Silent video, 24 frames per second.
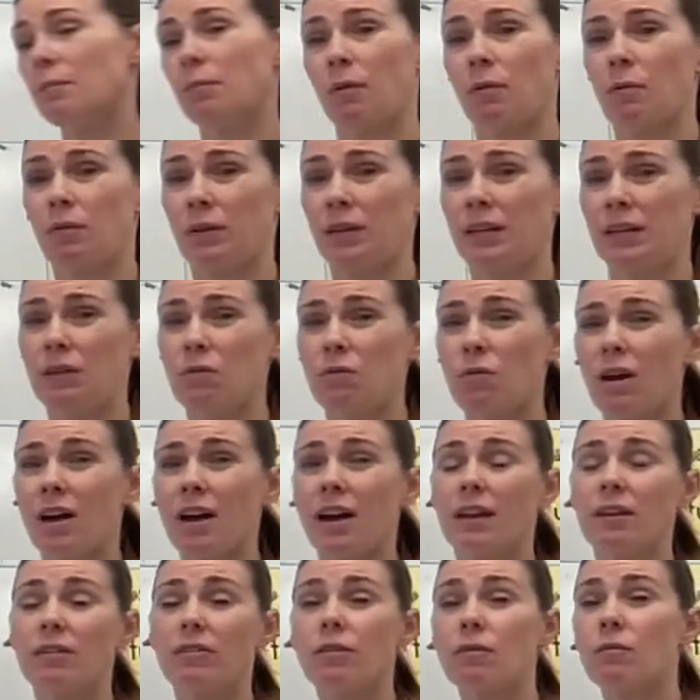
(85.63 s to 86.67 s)
but
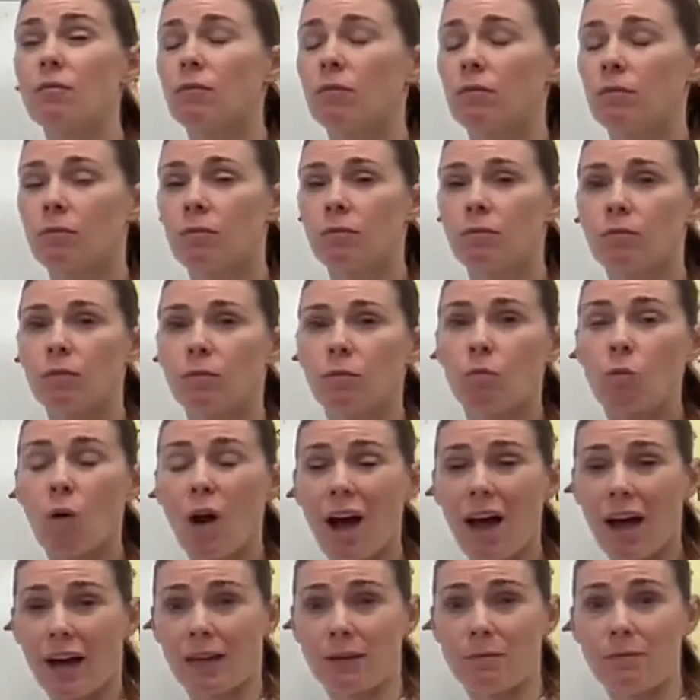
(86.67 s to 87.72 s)
EY, the
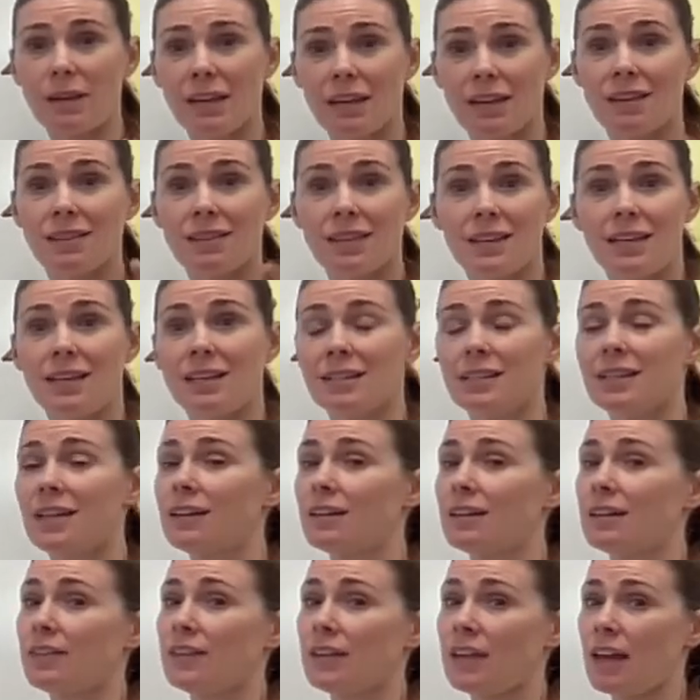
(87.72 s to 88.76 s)
Y making the E
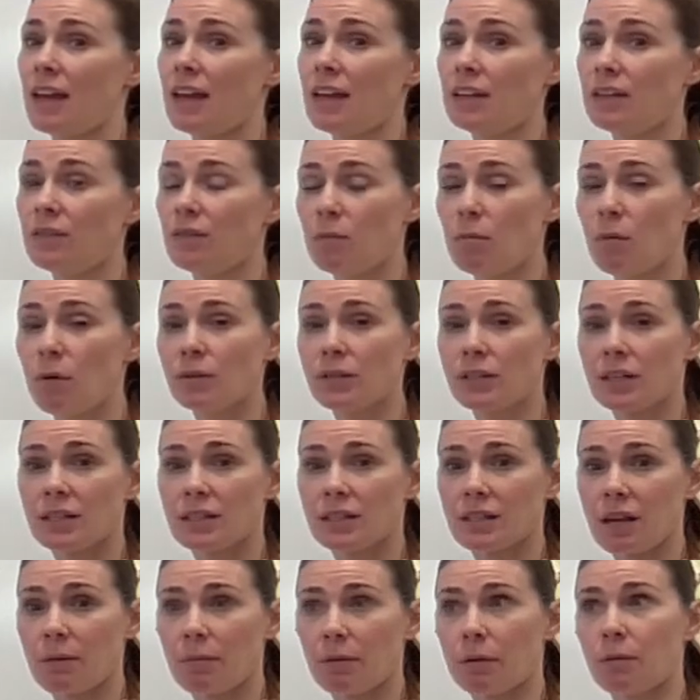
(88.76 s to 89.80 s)
sound at the end of a
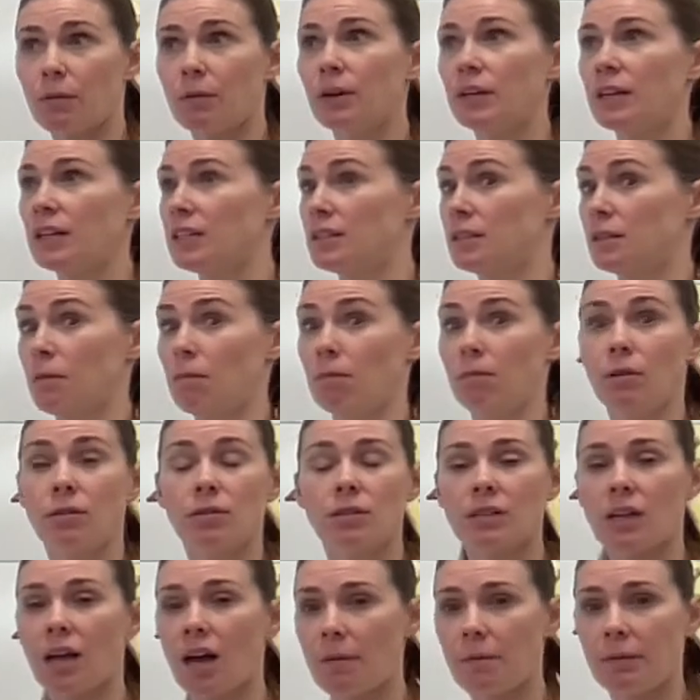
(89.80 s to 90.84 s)
multisyllabic word is the
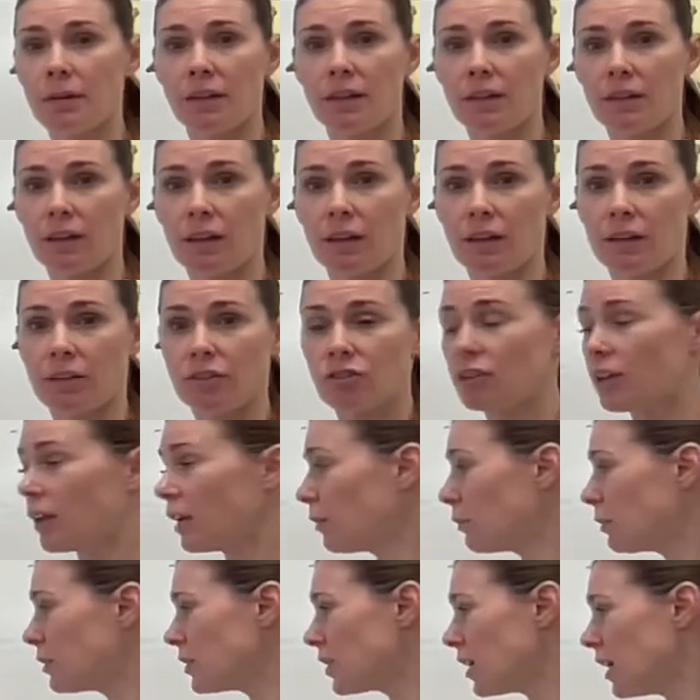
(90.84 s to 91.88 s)
most common in the English
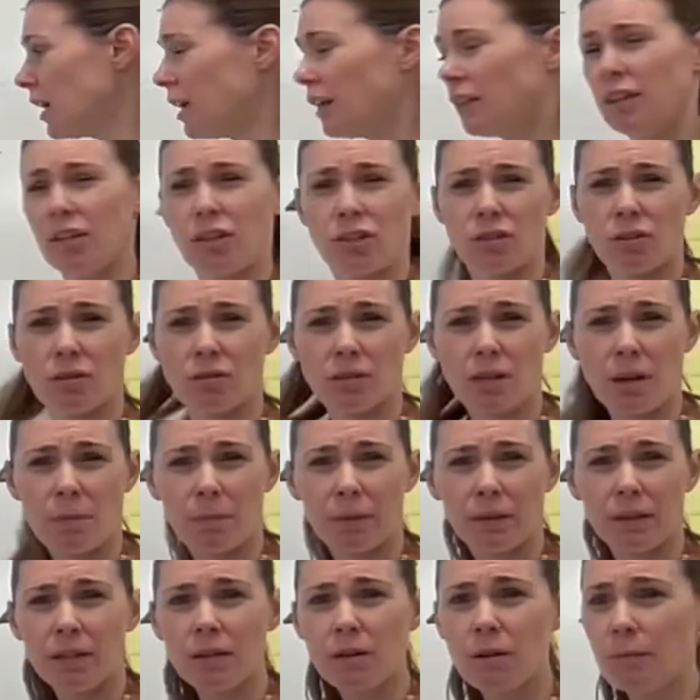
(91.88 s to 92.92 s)
language. This shows up
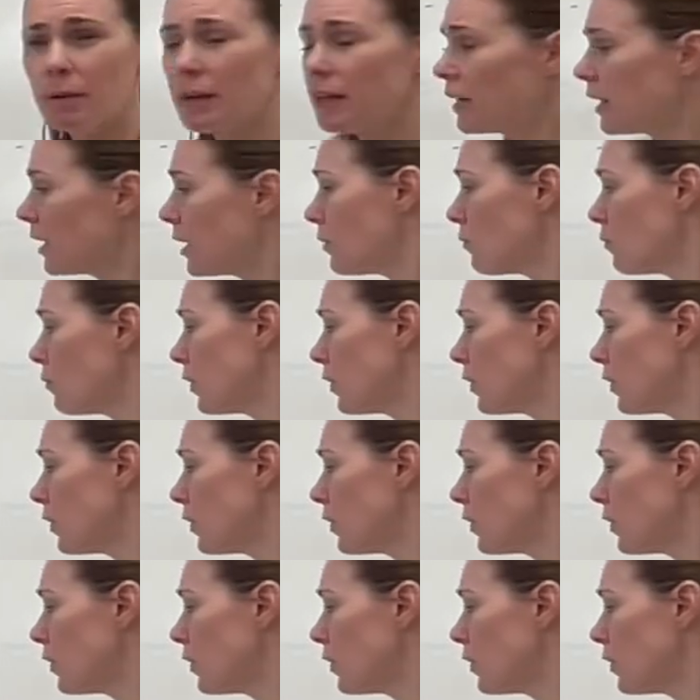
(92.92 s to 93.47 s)
a little bit in